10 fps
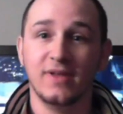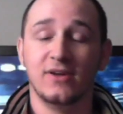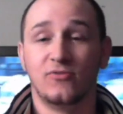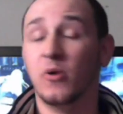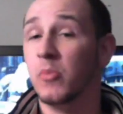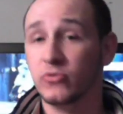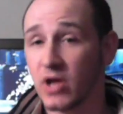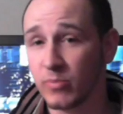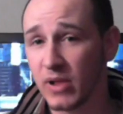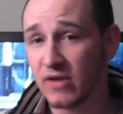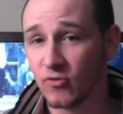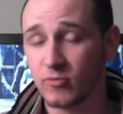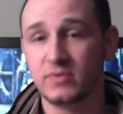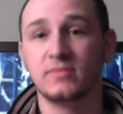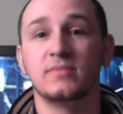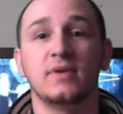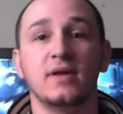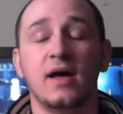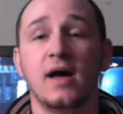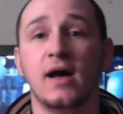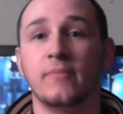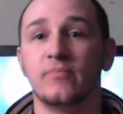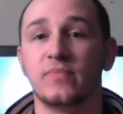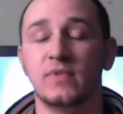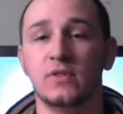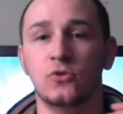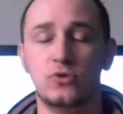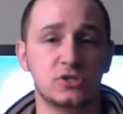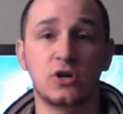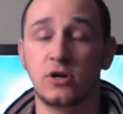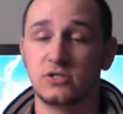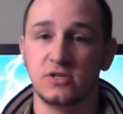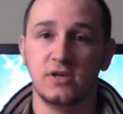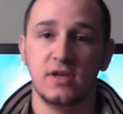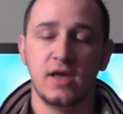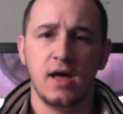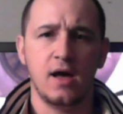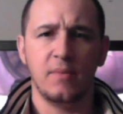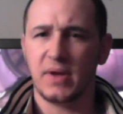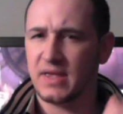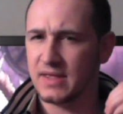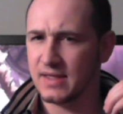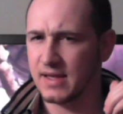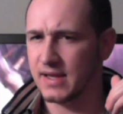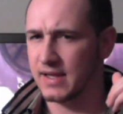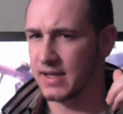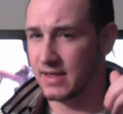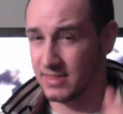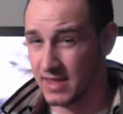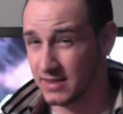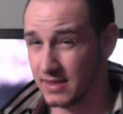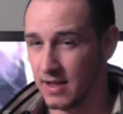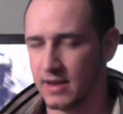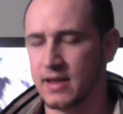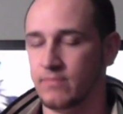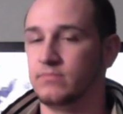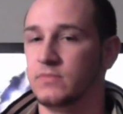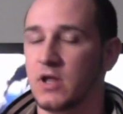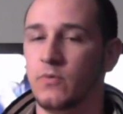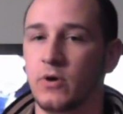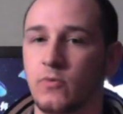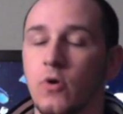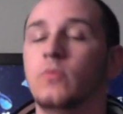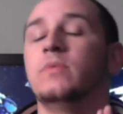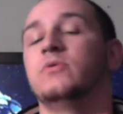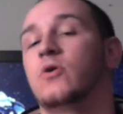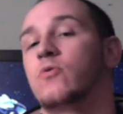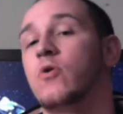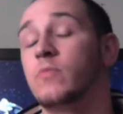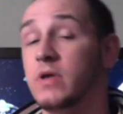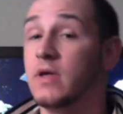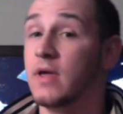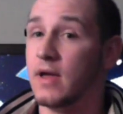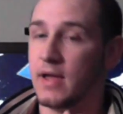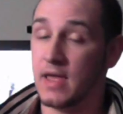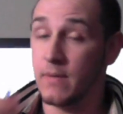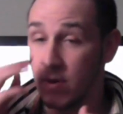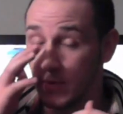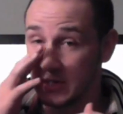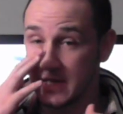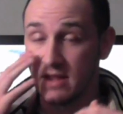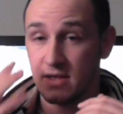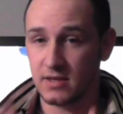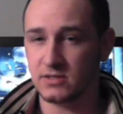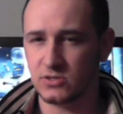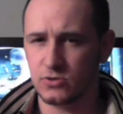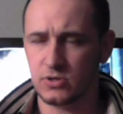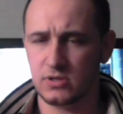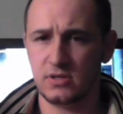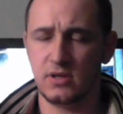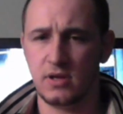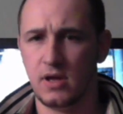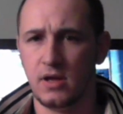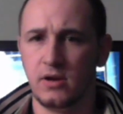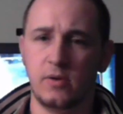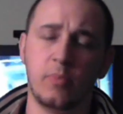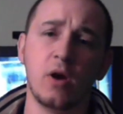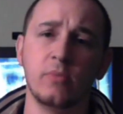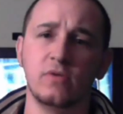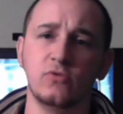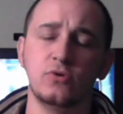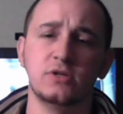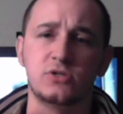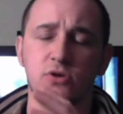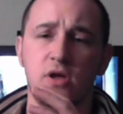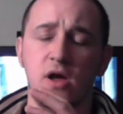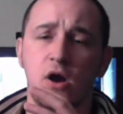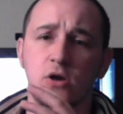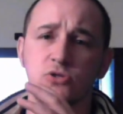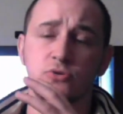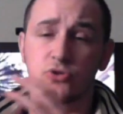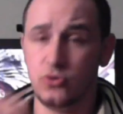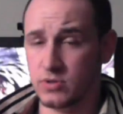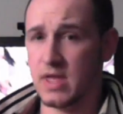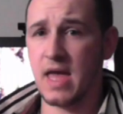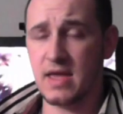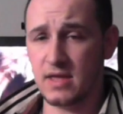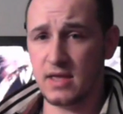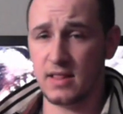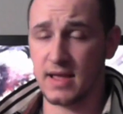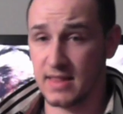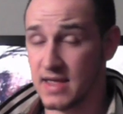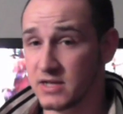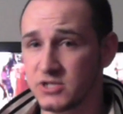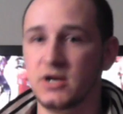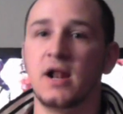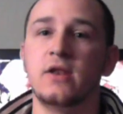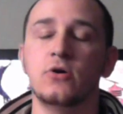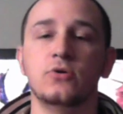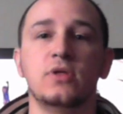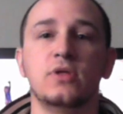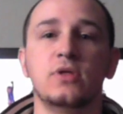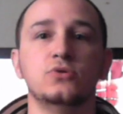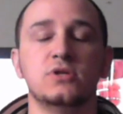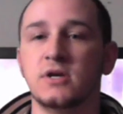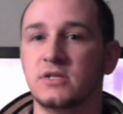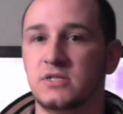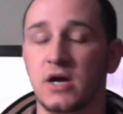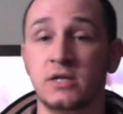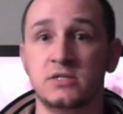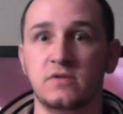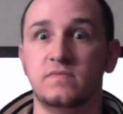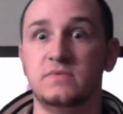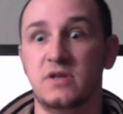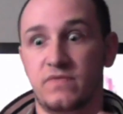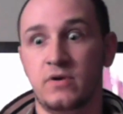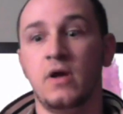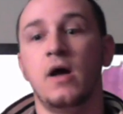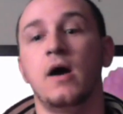For a multi-platform LucasArts, I think I don't want to don't quote me. I can't remember exactly. I think it's a department of LucasArts who is doing that, like the engine, and I know they use tons of different